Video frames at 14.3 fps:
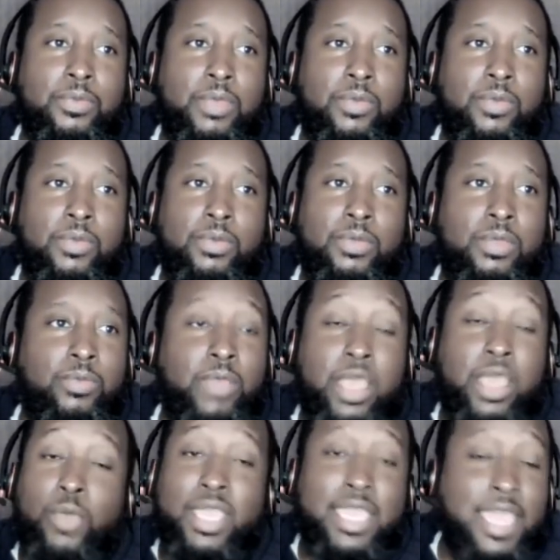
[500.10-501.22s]
we, we,
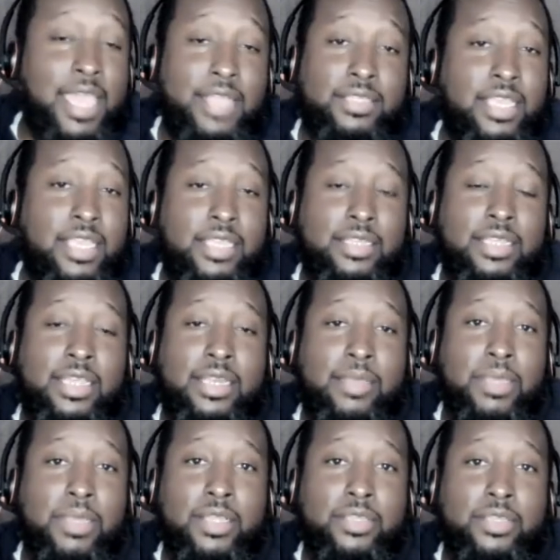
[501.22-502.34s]
yeah, we can't say he did
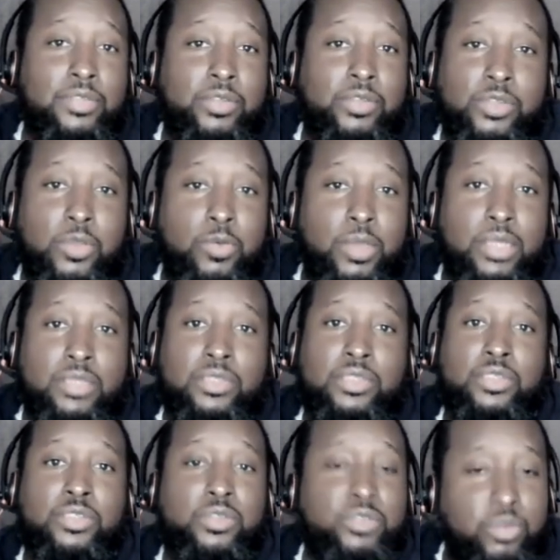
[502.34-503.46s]
it because there's no
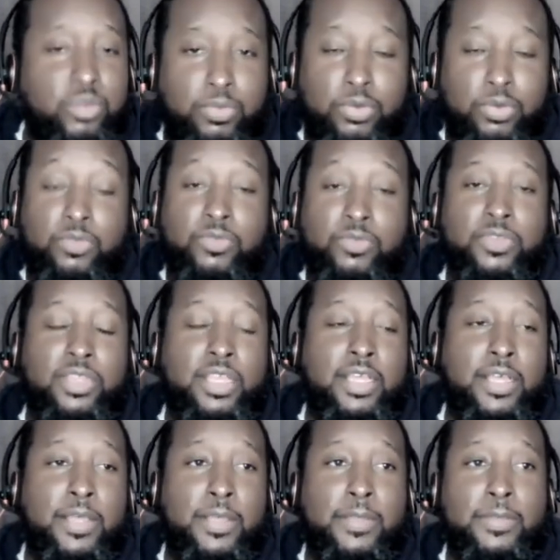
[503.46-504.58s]
witnesses, there's no proof.
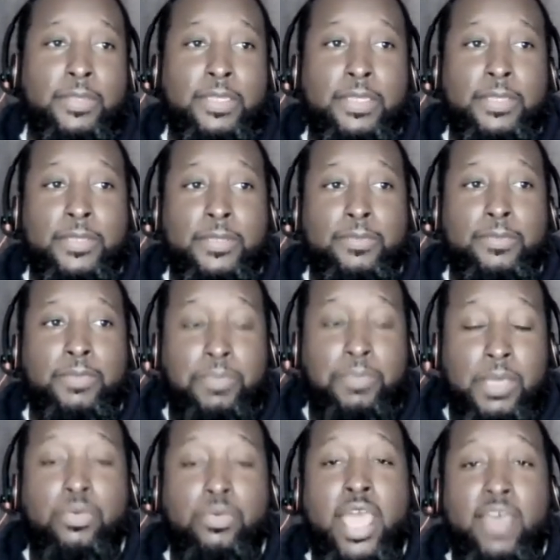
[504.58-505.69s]
Uh, but
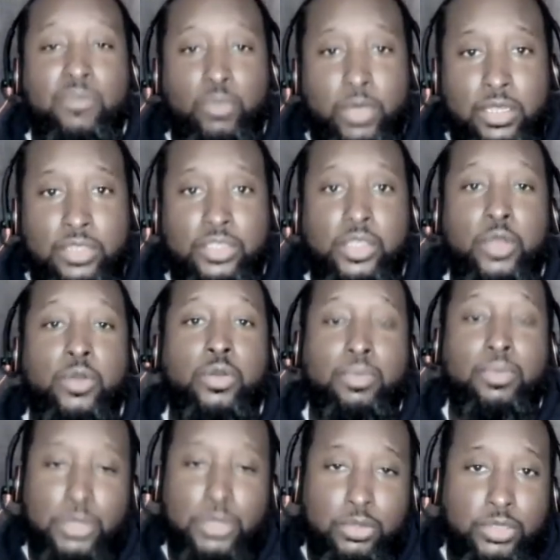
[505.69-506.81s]
people have witnessed her
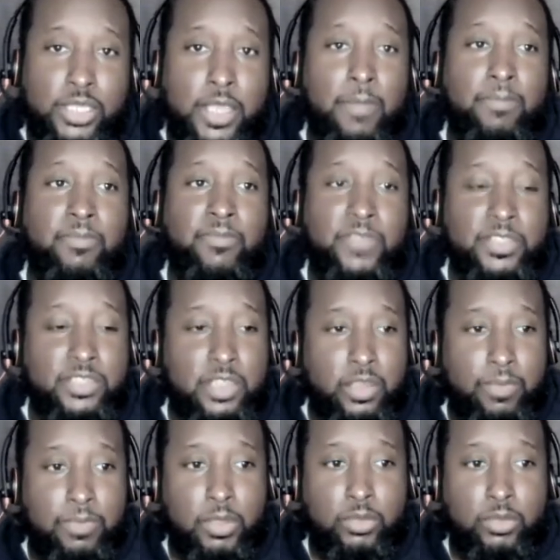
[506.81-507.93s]
abuse him,
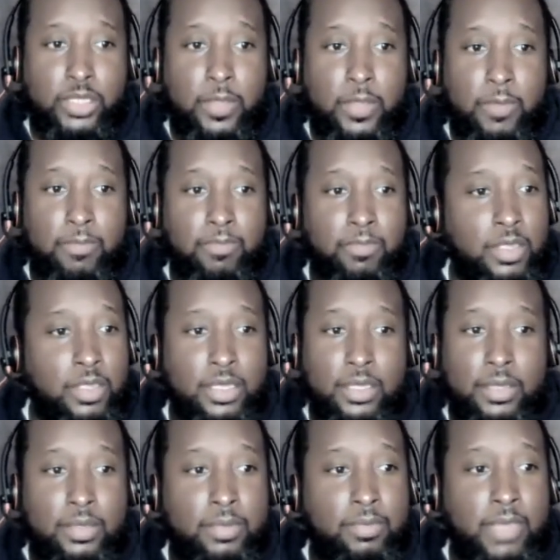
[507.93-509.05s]
physically abuse him.
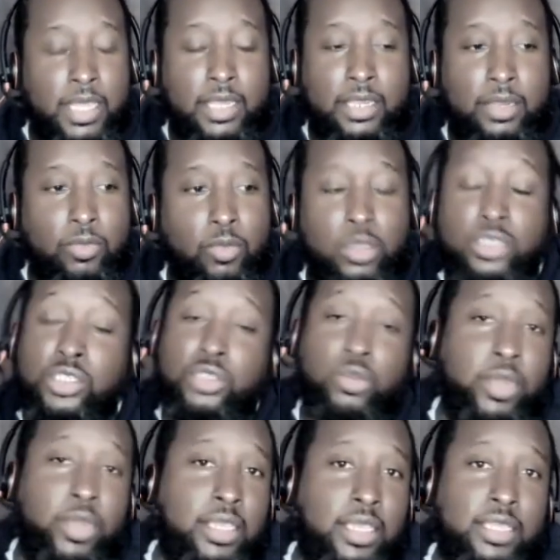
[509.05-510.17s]
Man, in one
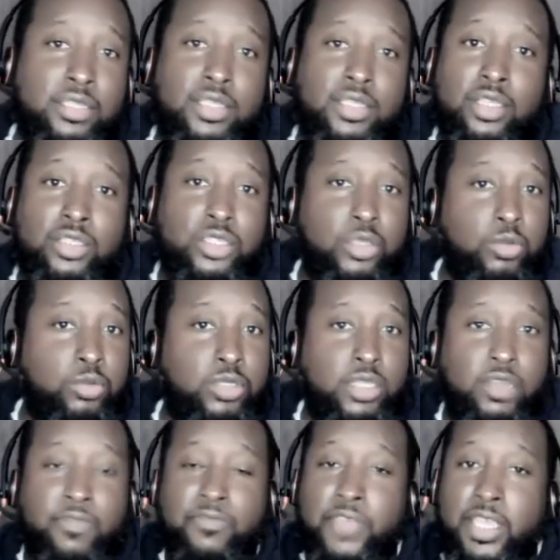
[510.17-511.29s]
story, he, he took two
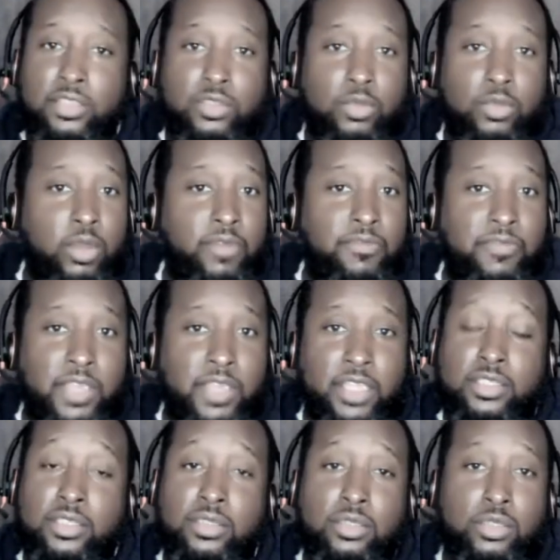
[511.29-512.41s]
to the face with a
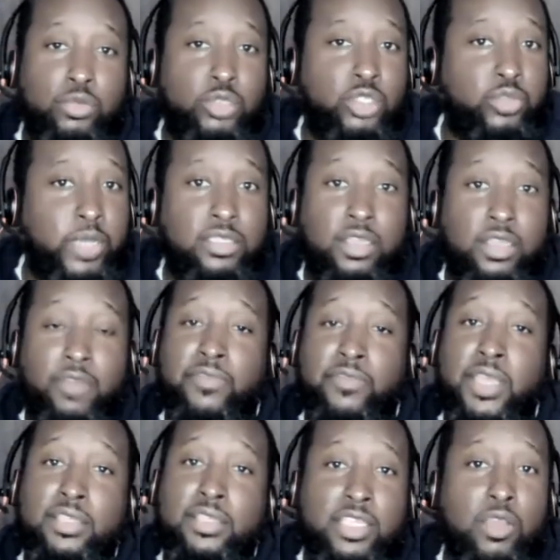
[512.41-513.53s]
fist, two straight to the
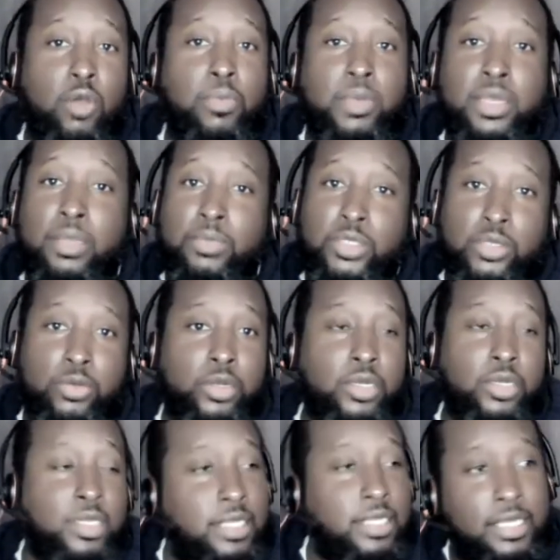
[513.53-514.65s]
face. He opened up to her,